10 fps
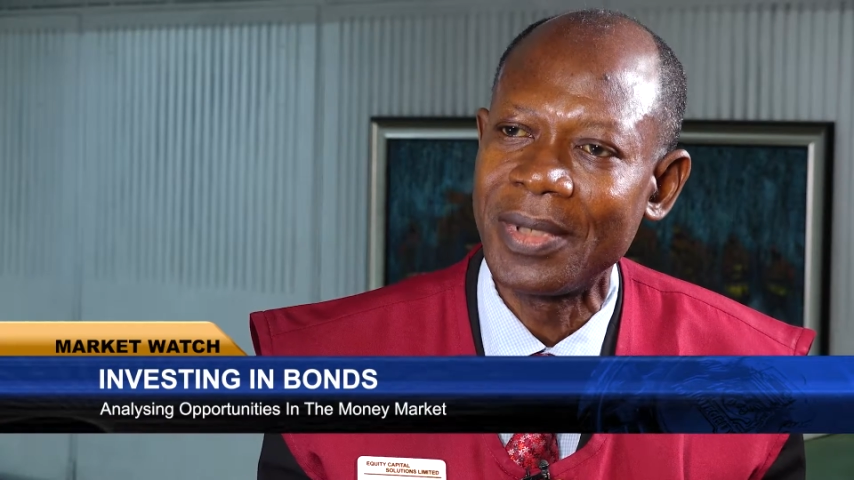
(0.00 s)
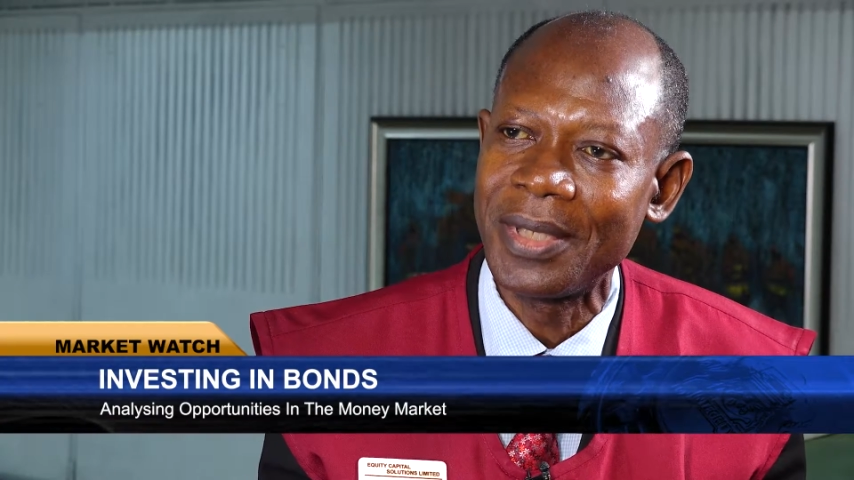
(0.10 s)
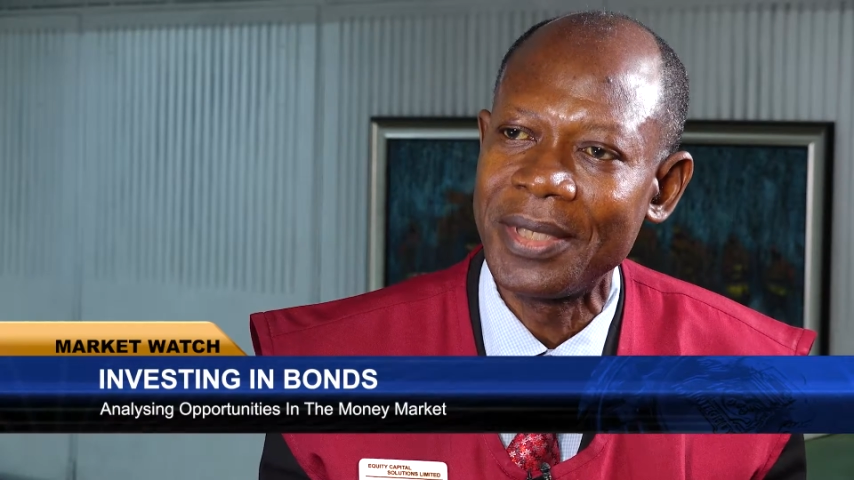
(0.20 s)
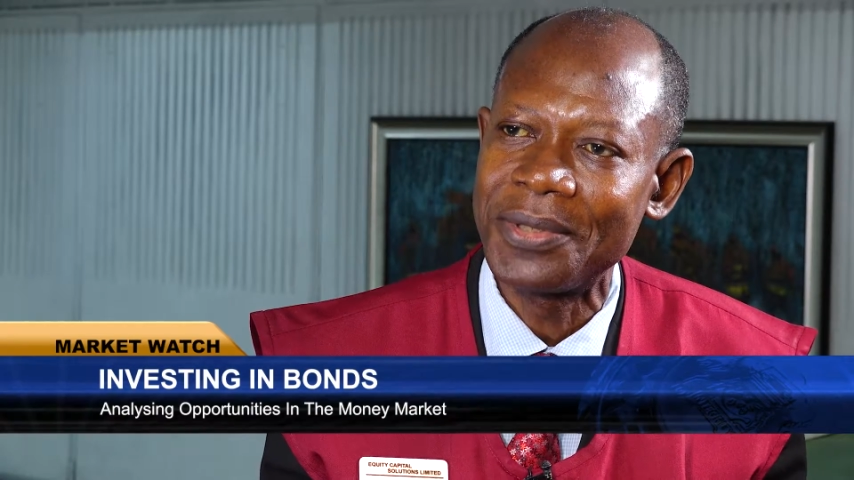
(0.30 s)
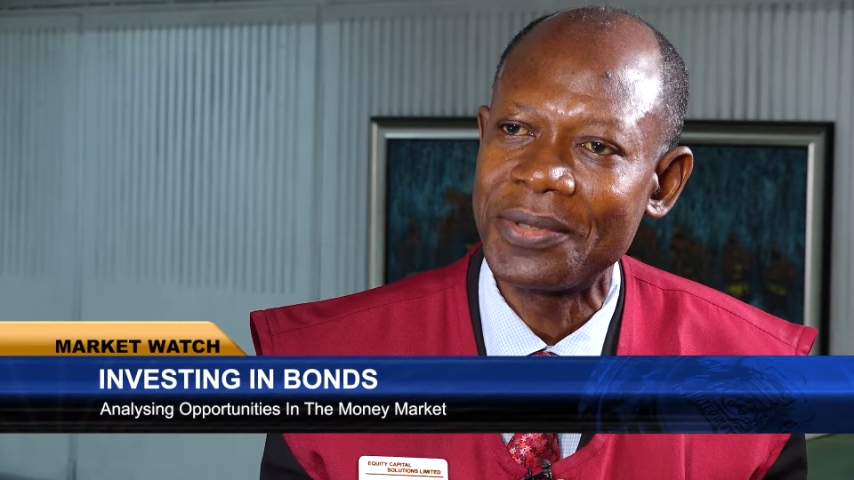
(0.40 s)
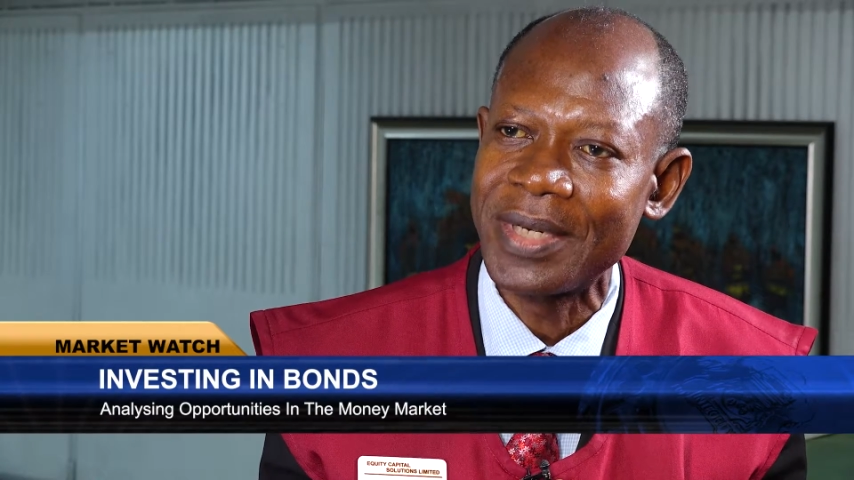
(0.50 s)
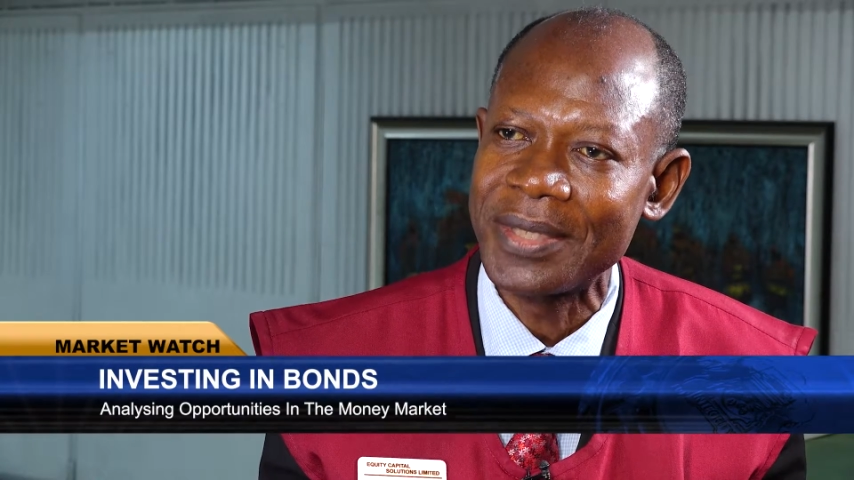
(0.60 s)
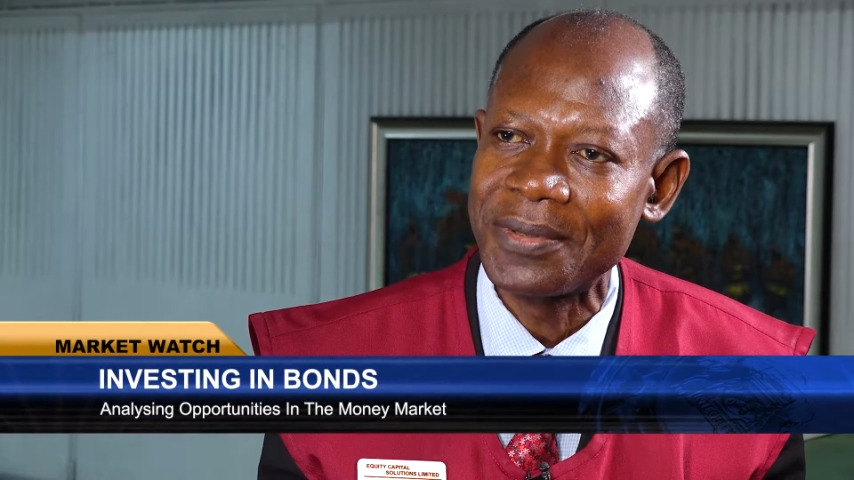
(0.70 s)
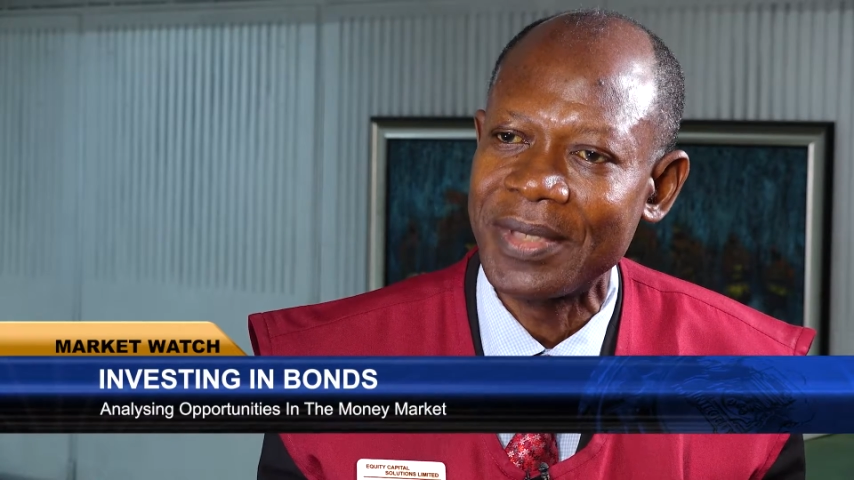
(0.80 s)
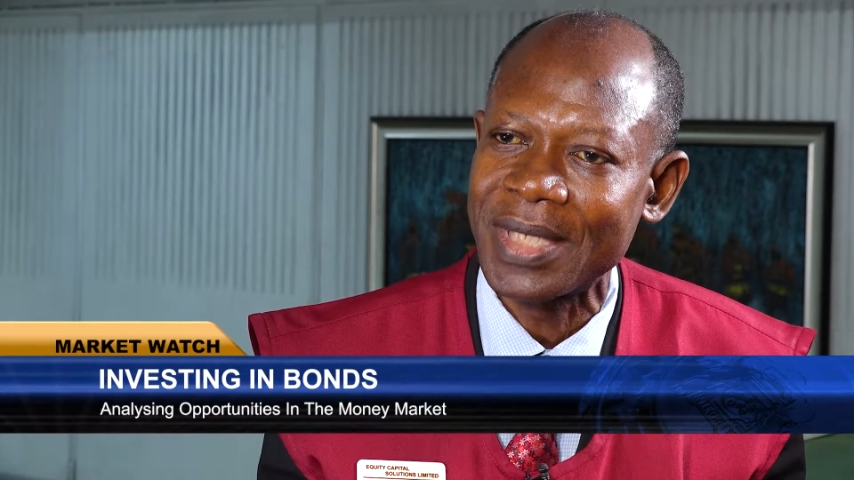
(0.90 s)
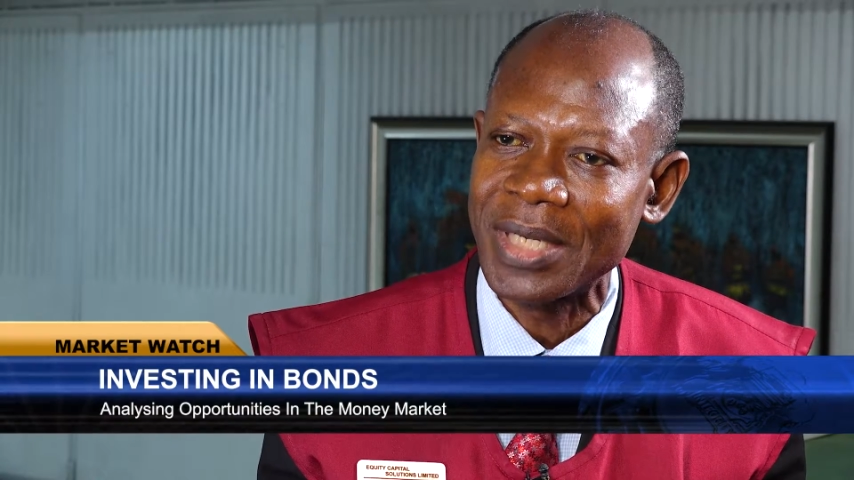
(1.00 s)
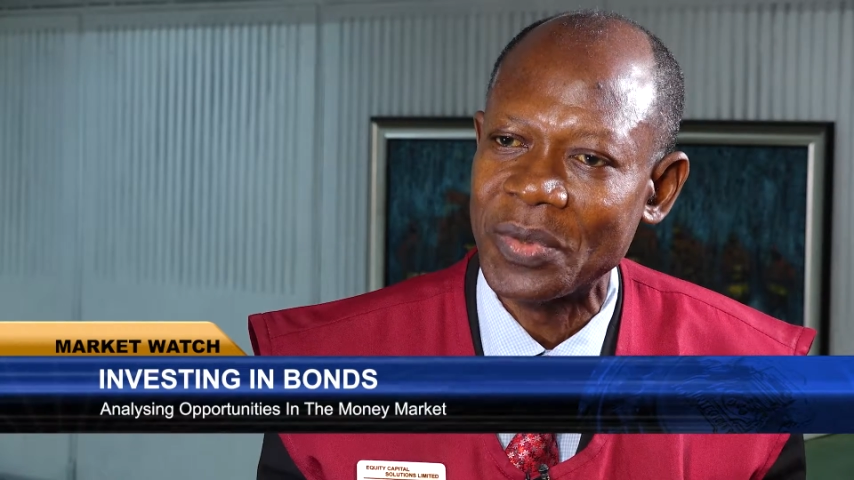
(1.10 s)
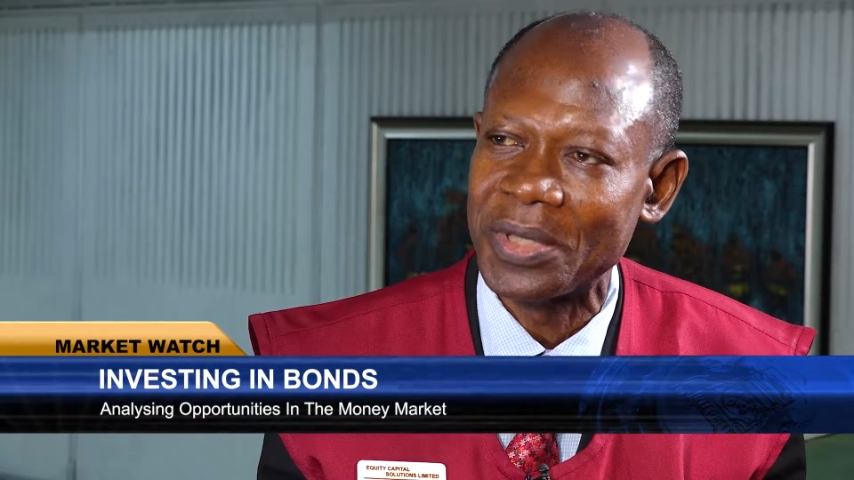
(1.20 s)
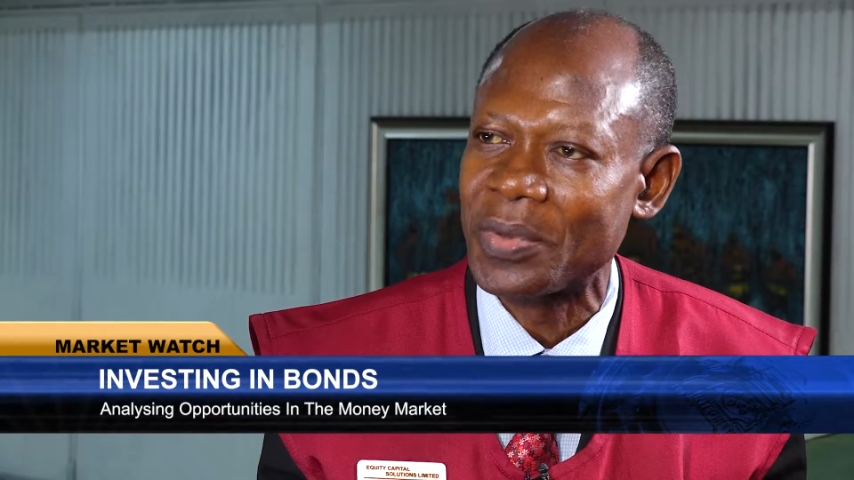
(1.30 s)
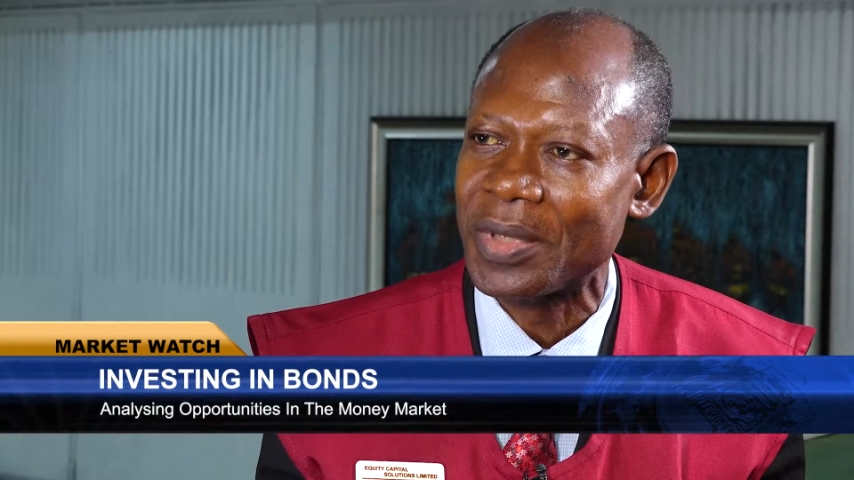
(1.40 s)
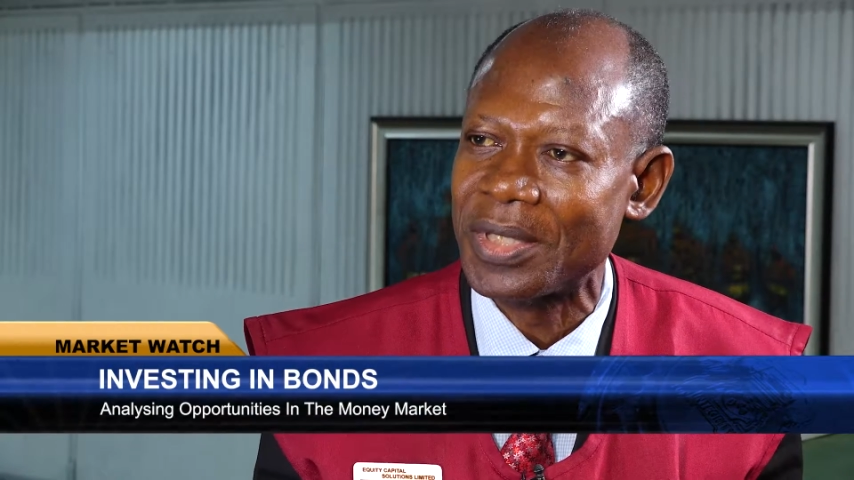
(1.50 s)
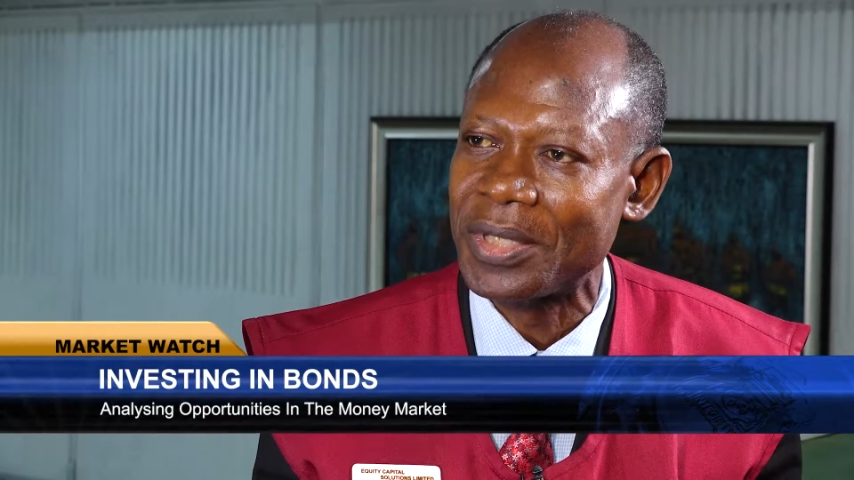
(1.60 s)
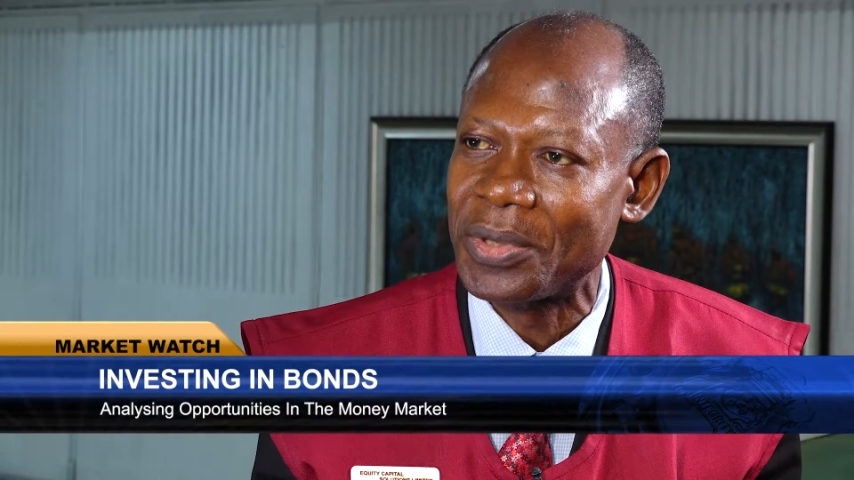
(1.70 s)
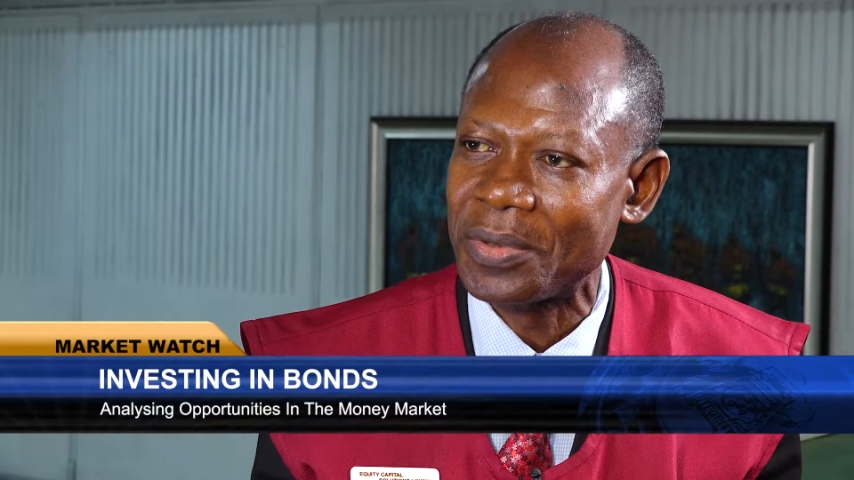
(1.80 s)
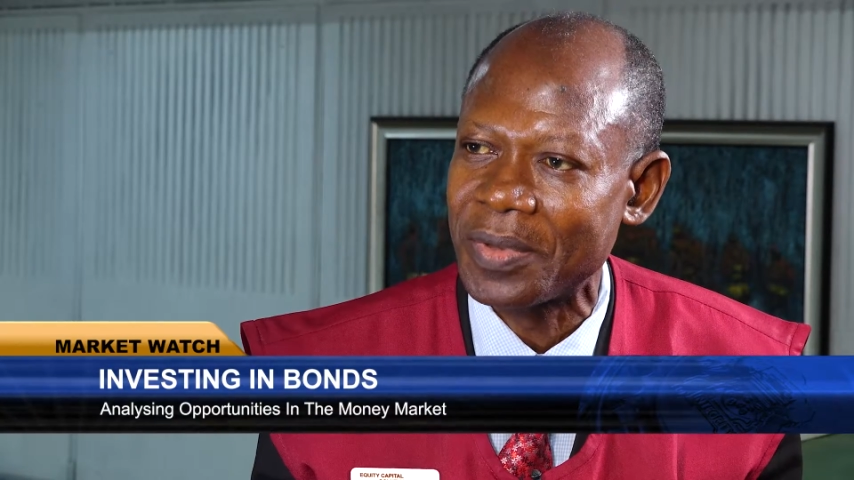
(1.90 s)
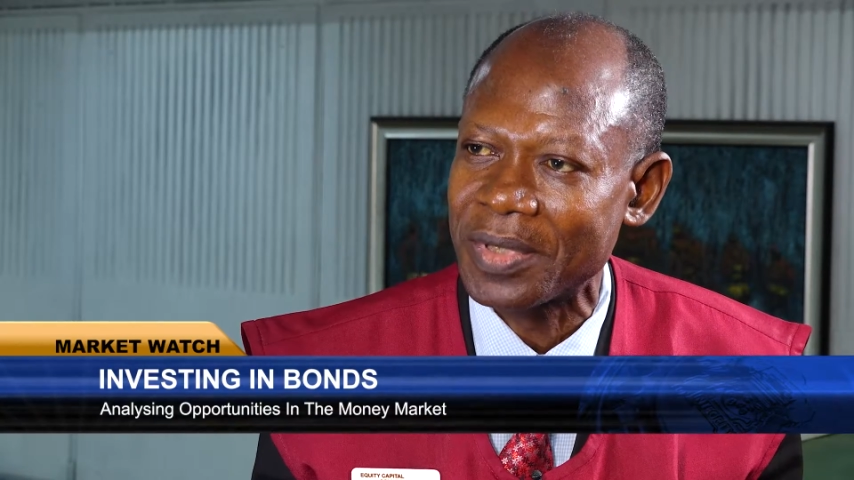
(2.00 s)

the interest rate at which it was issued